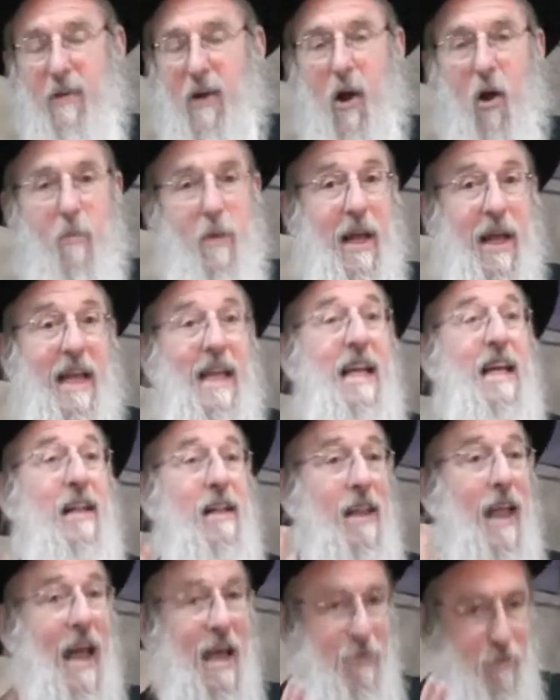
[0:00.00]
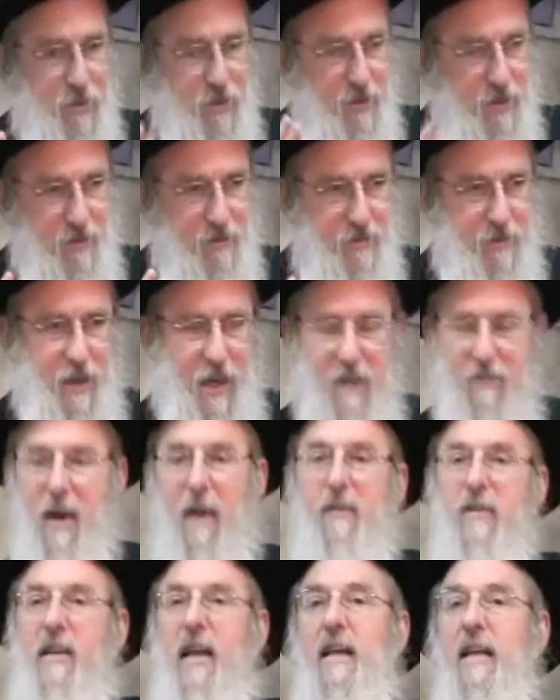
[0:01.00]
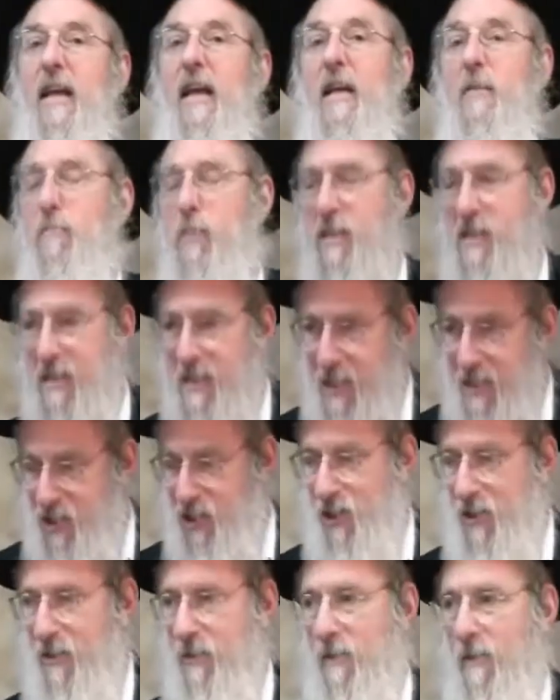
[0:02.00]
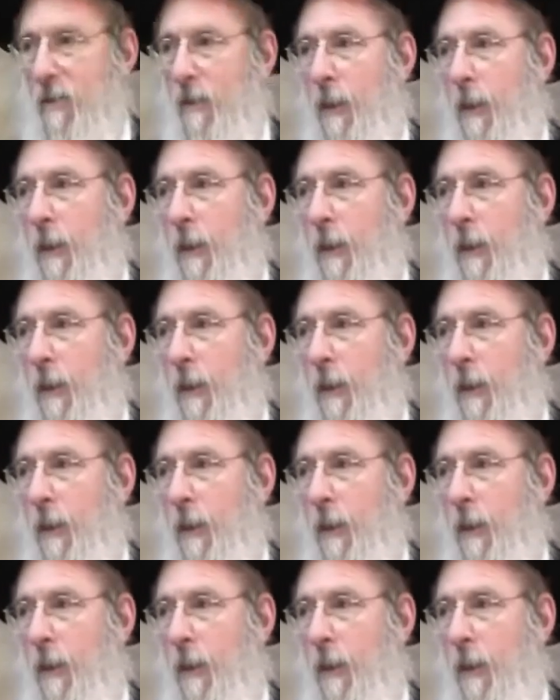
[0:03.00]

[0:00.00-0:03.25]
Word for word: if I don't make any claims, if I haven't taken any position,